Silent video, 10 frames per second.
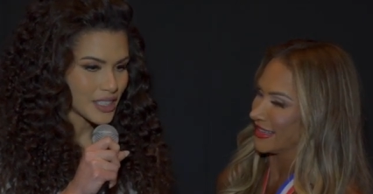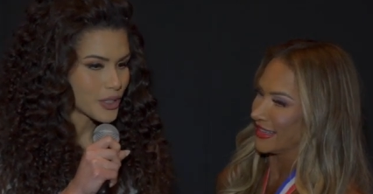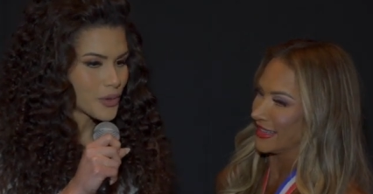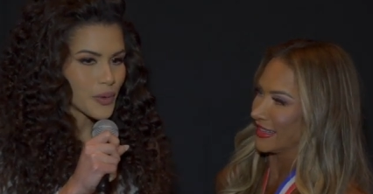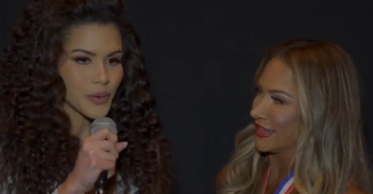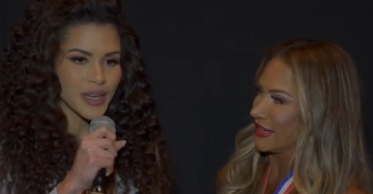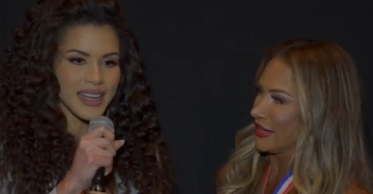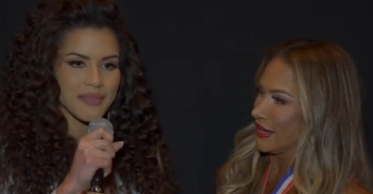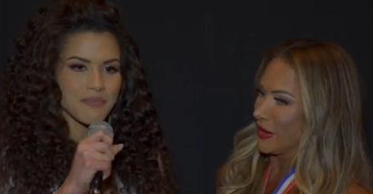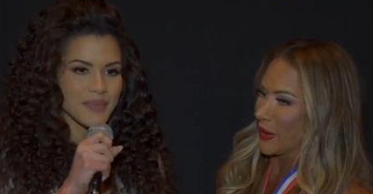Speaker 1: You
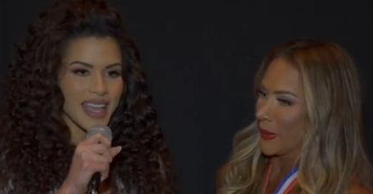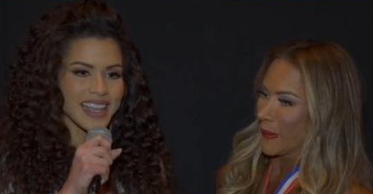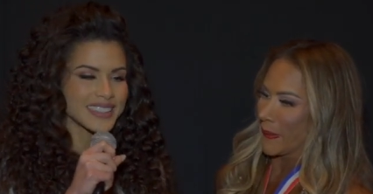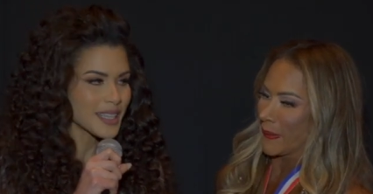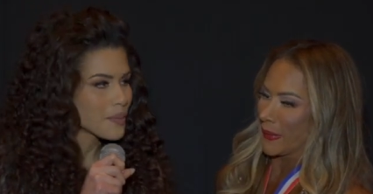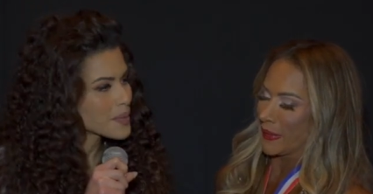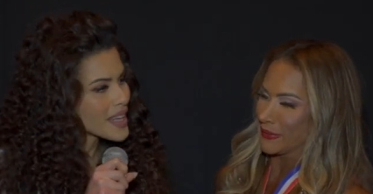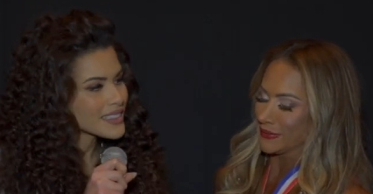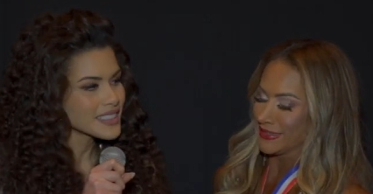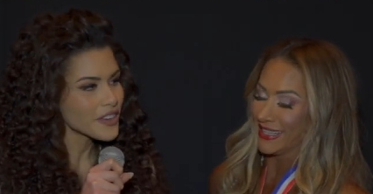wanna eat
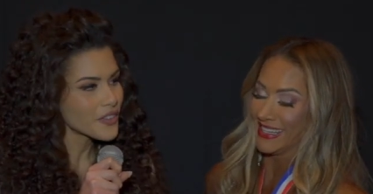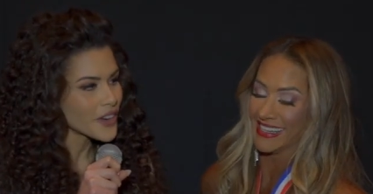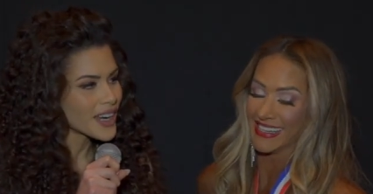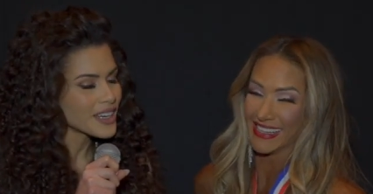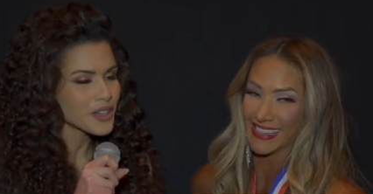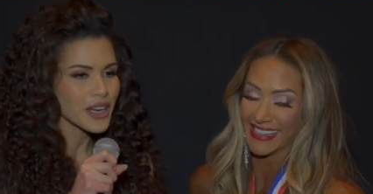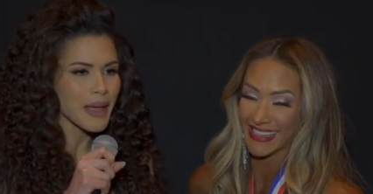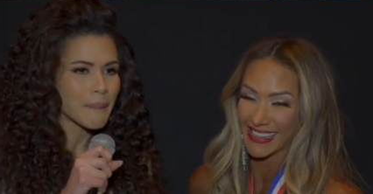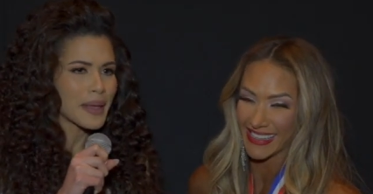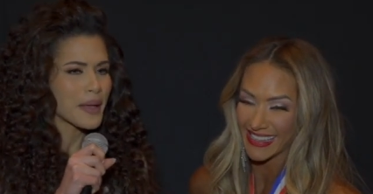something different? You're
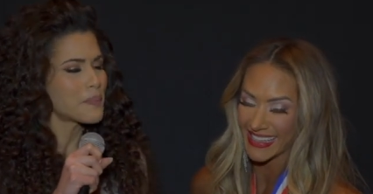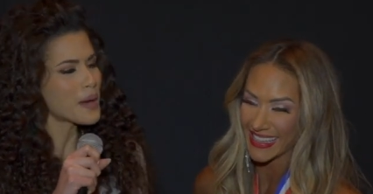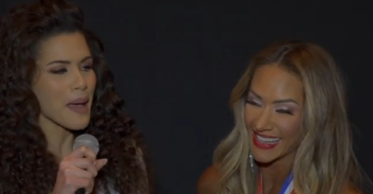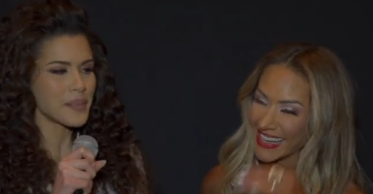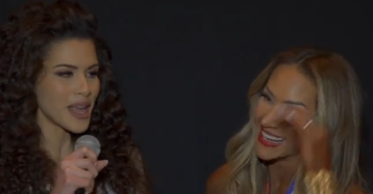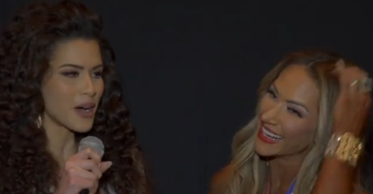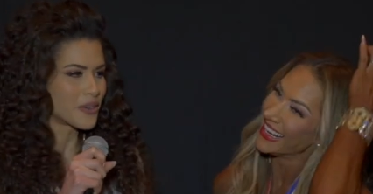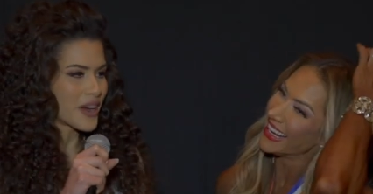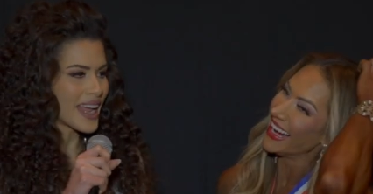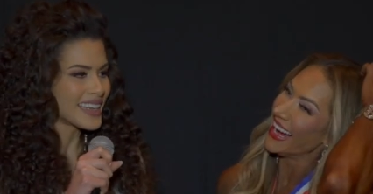gonna be in prep now,
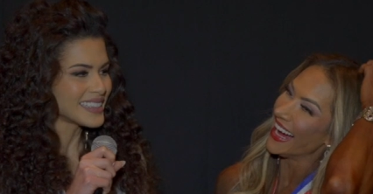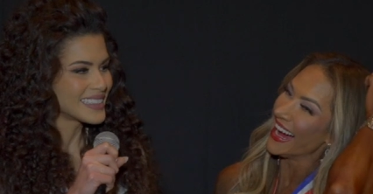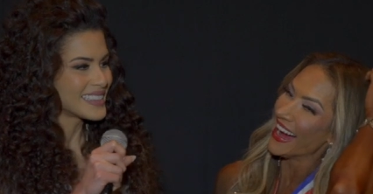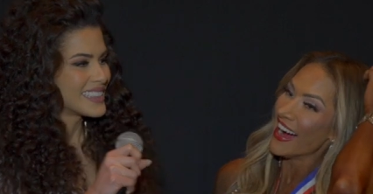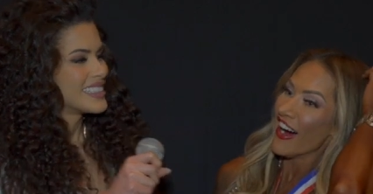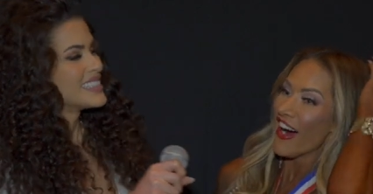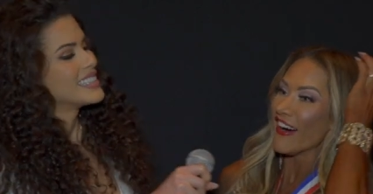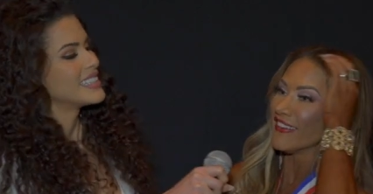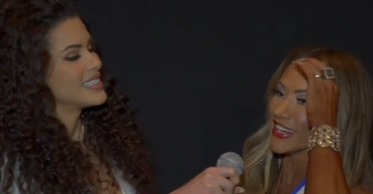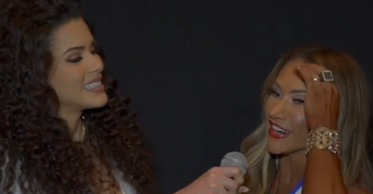right?
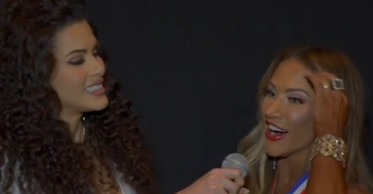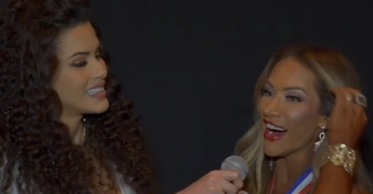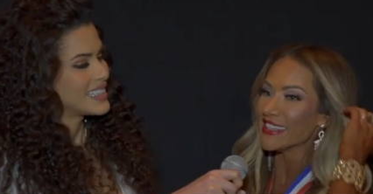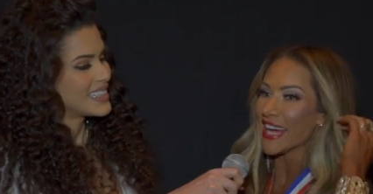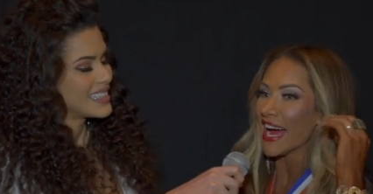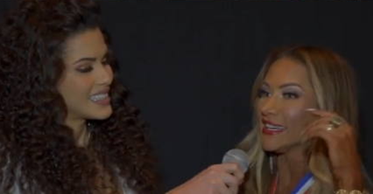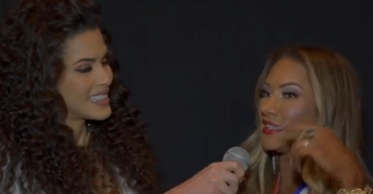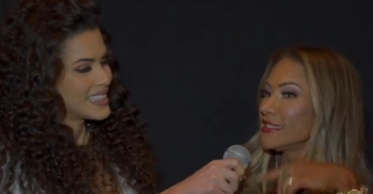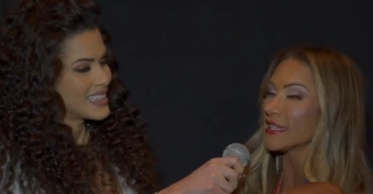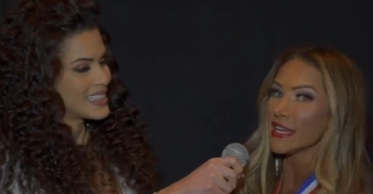Oh my God!
Speaker 2: I
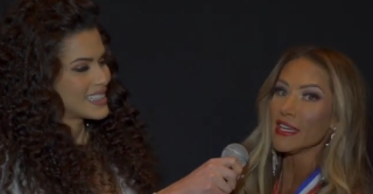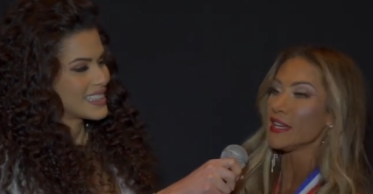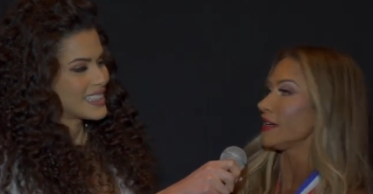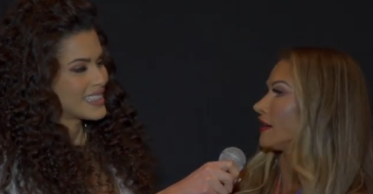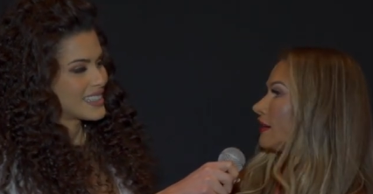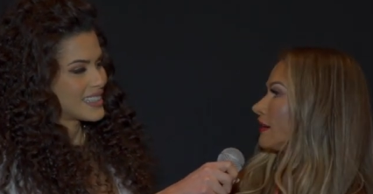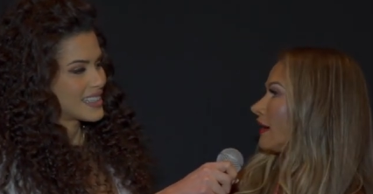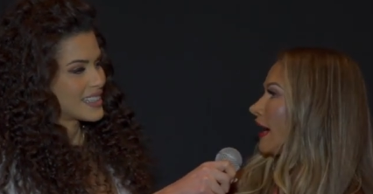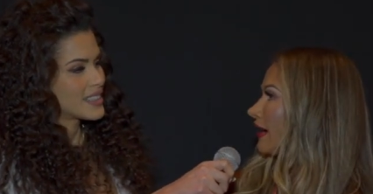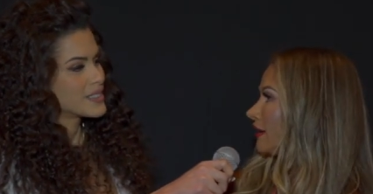need to stay here
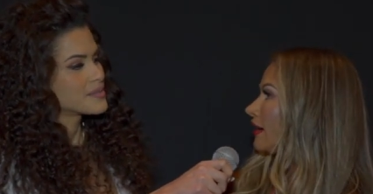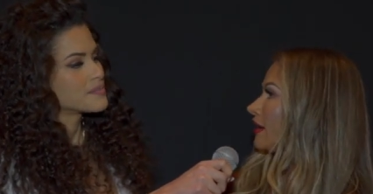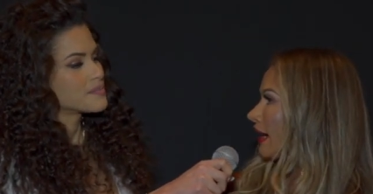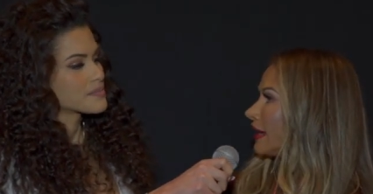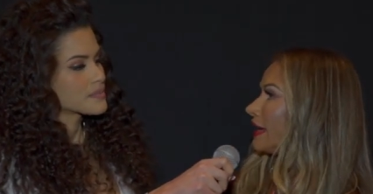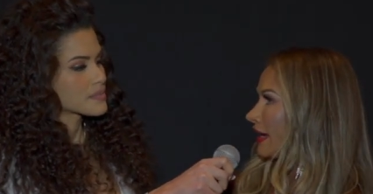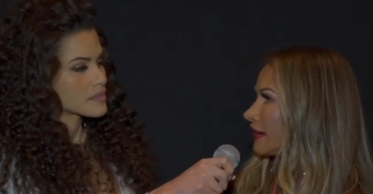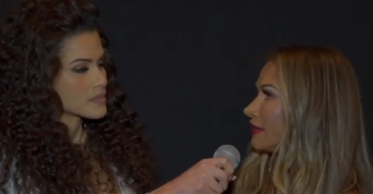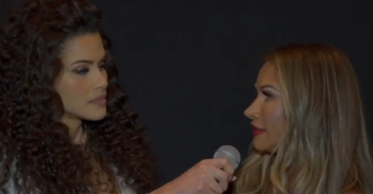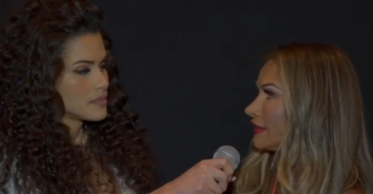
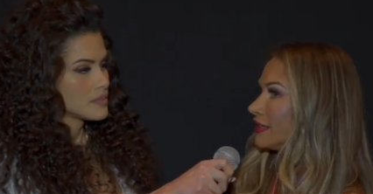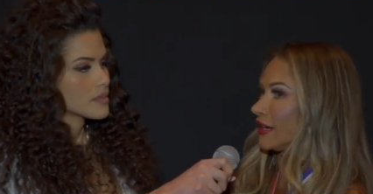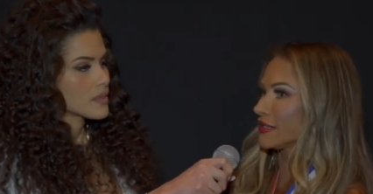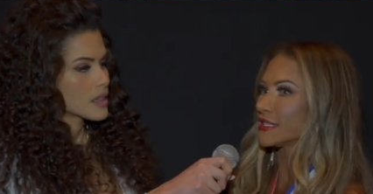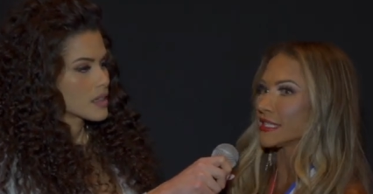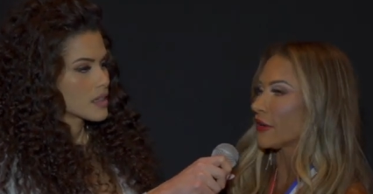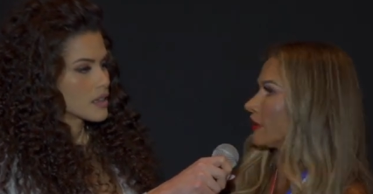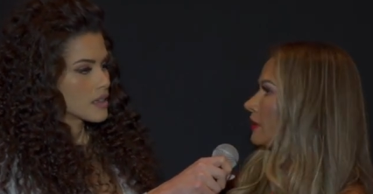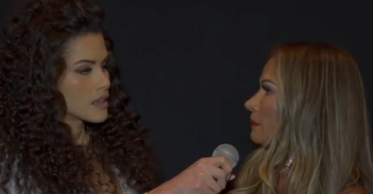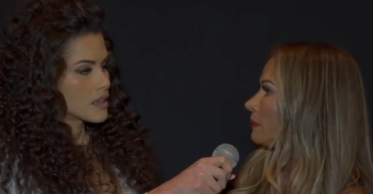again,
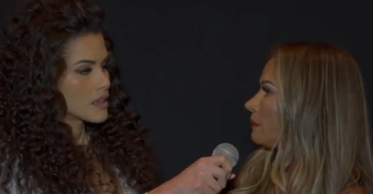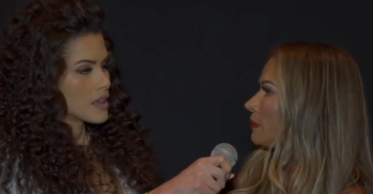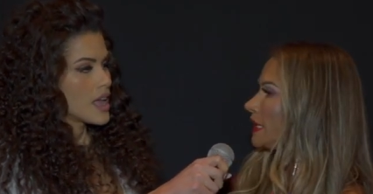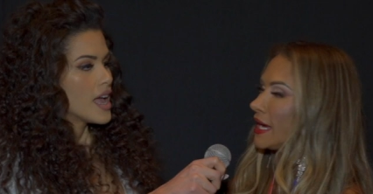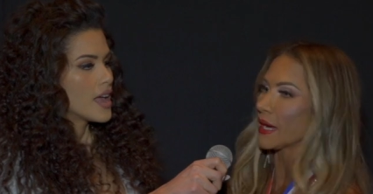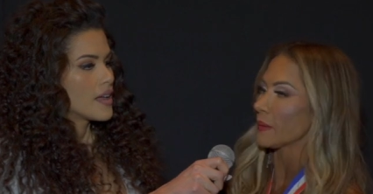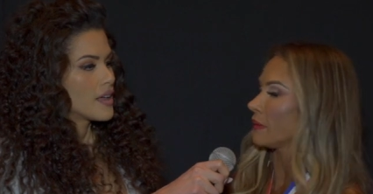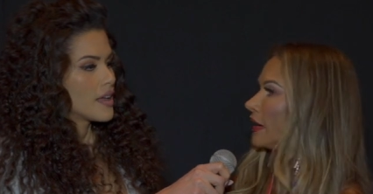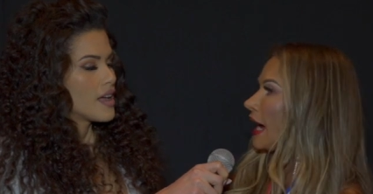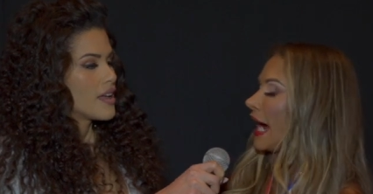7 p.m.
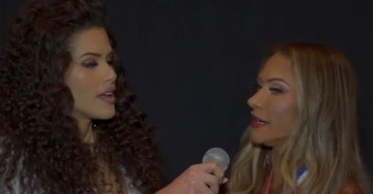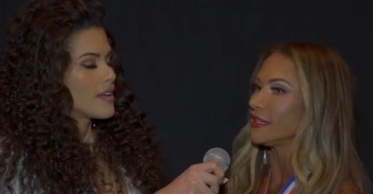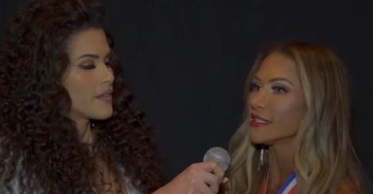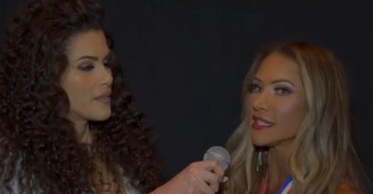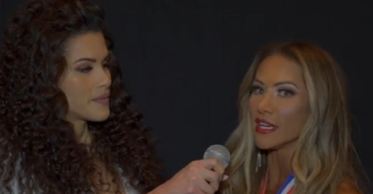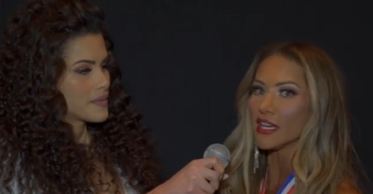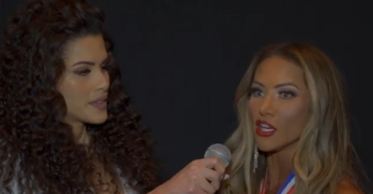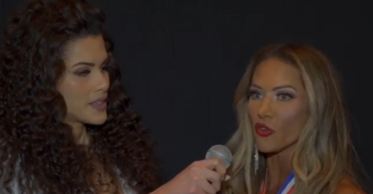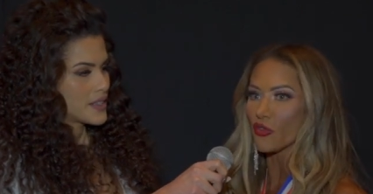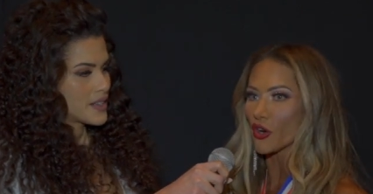I need to stay
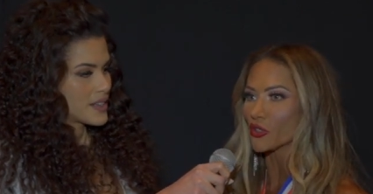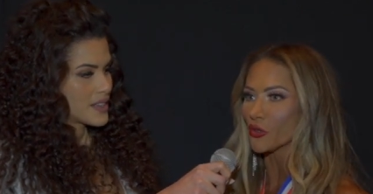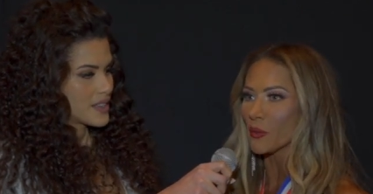here for do